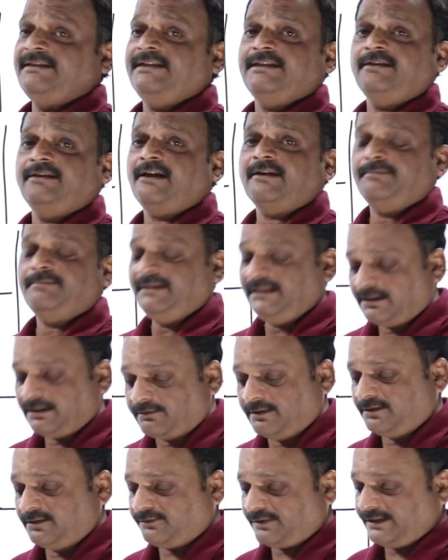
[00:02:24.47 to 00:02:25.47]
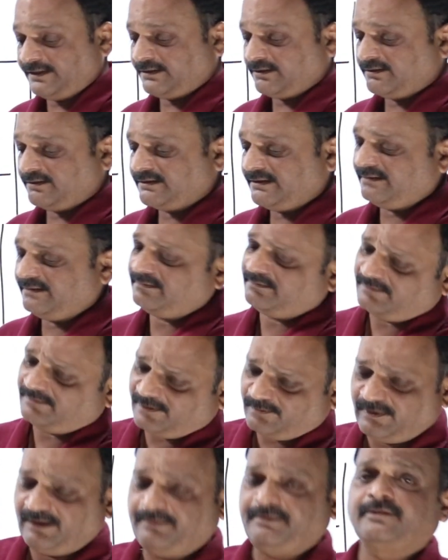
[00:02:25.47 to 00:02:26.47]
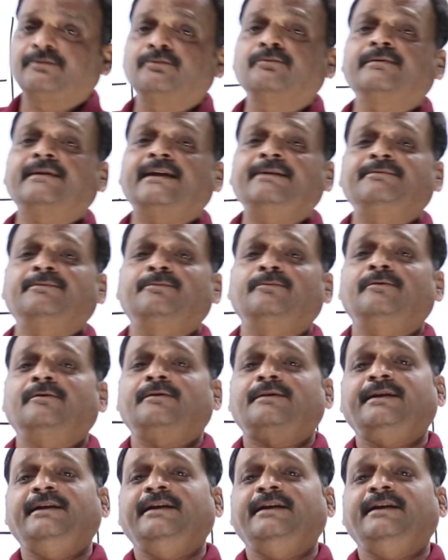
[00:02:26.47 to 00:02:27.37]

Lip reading: it not be equal to 5,000, maybe 2 times more,